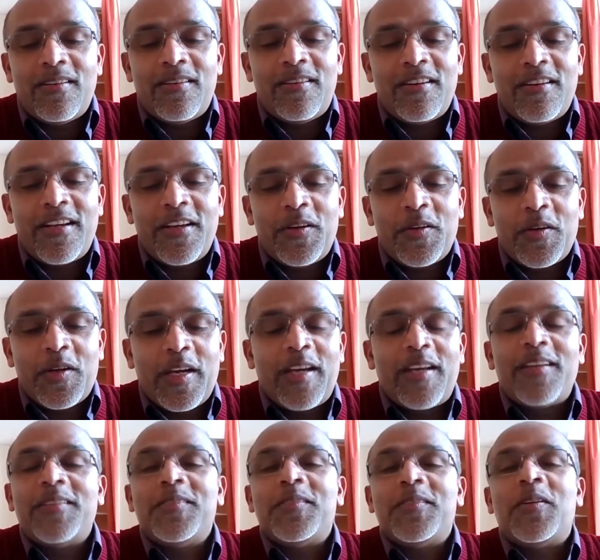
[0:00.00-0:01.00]
okay
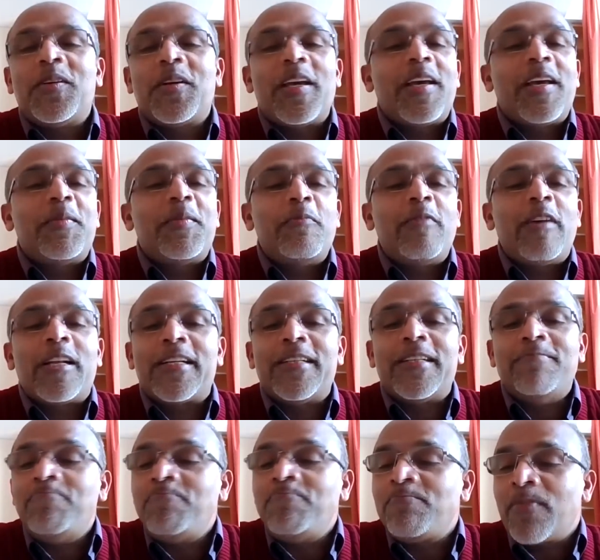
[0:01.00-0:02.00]
okay okay
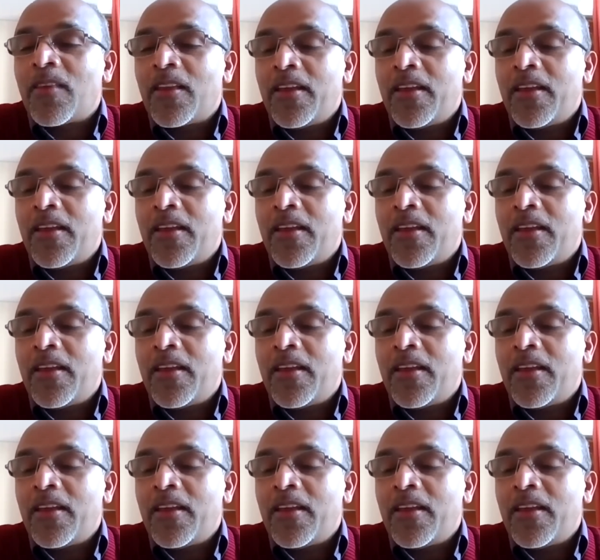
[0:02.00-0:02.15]
welcome